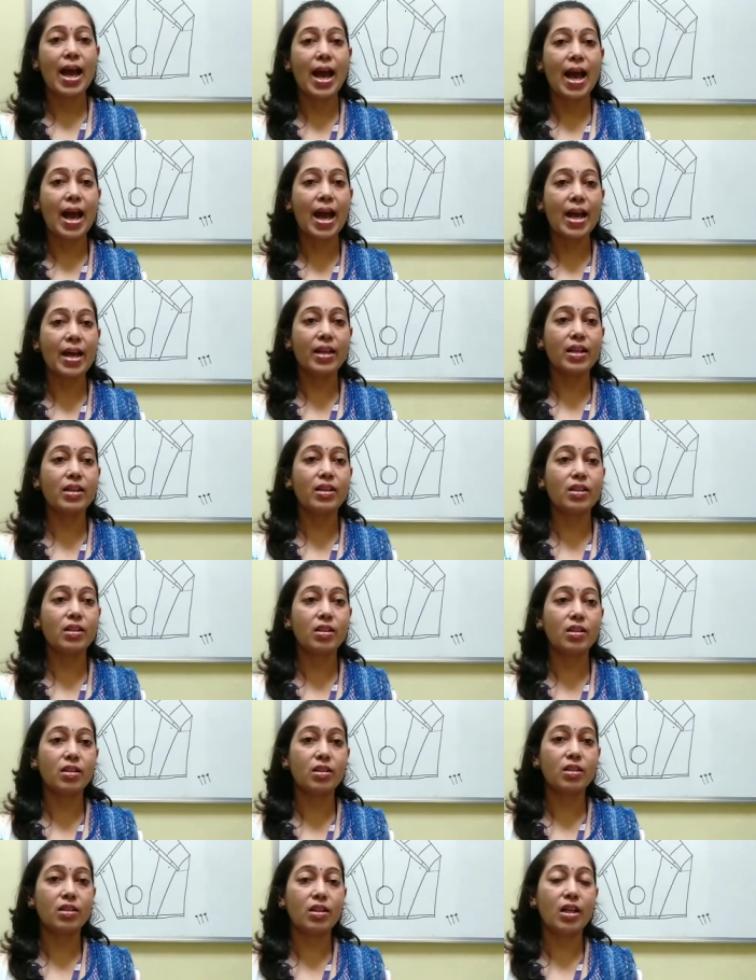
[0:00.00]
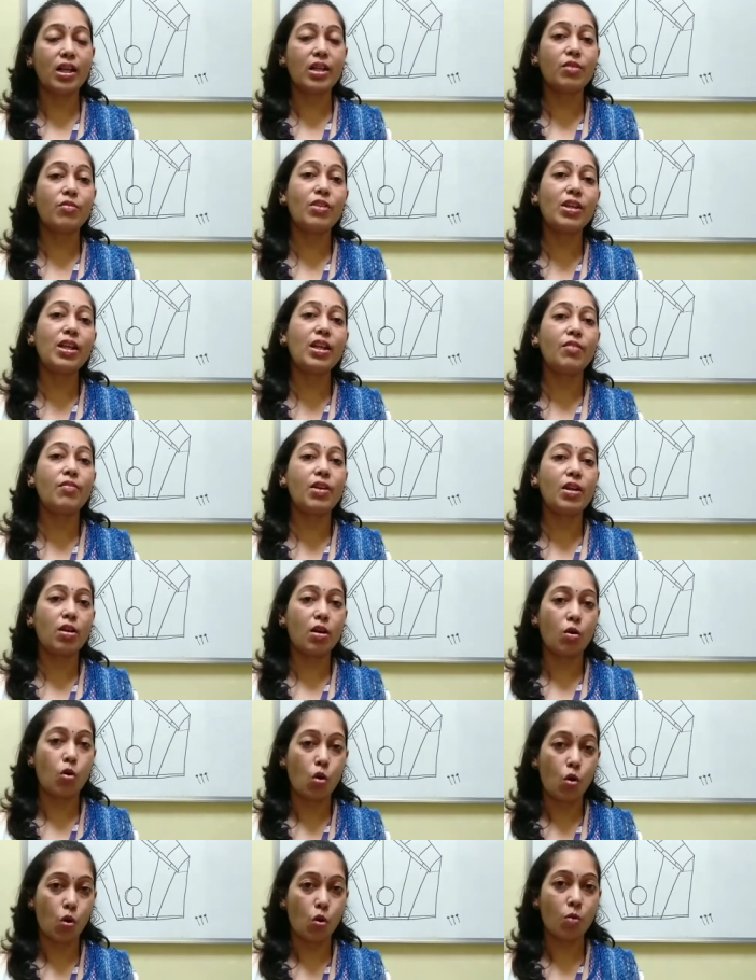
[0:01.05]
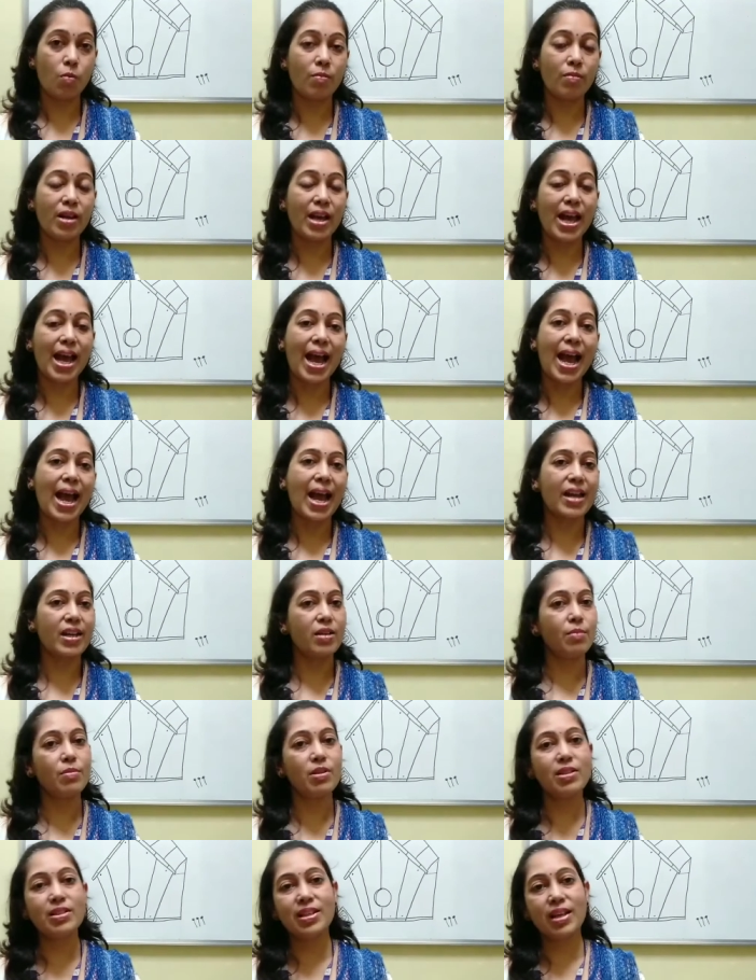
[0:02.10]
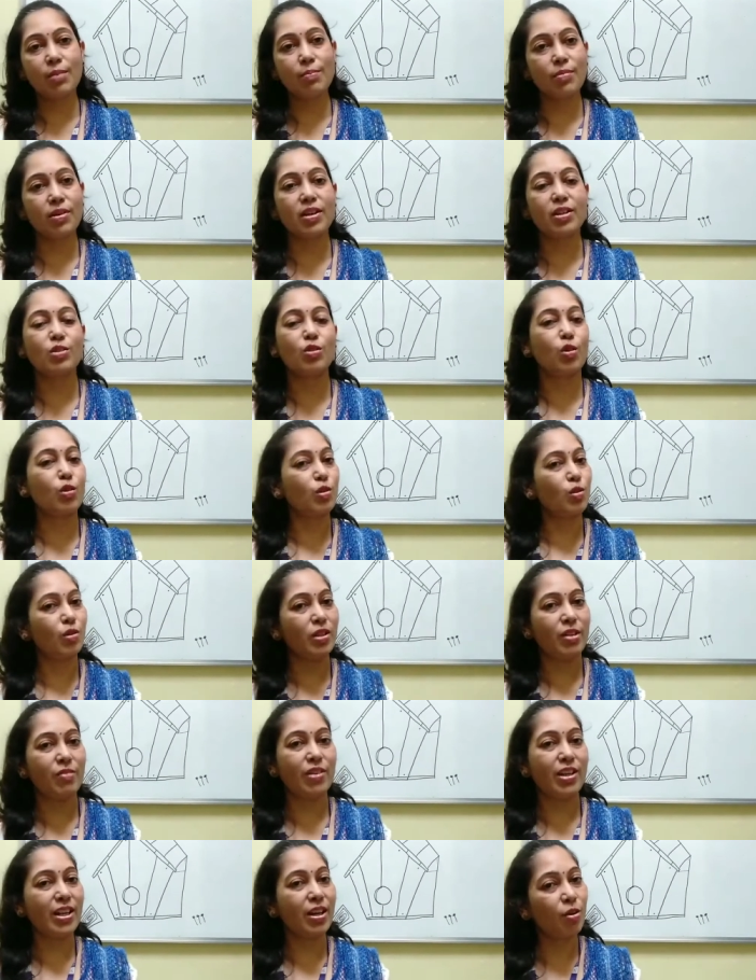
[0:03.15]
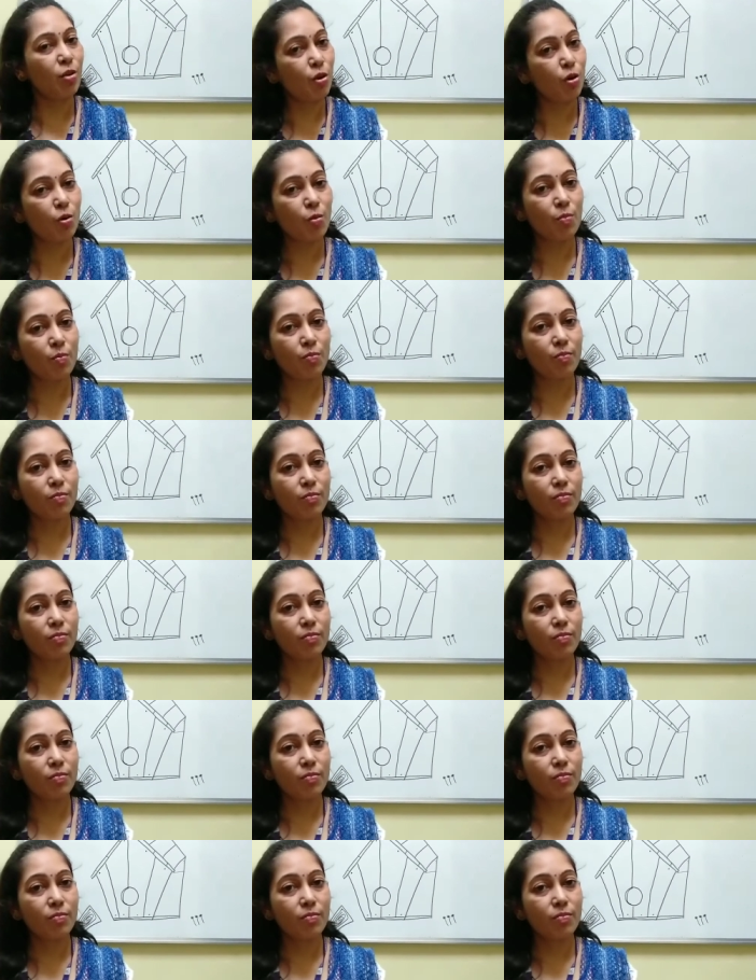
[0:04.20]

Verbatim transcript: And uh, like we live in a home, animals and birds also live in a home.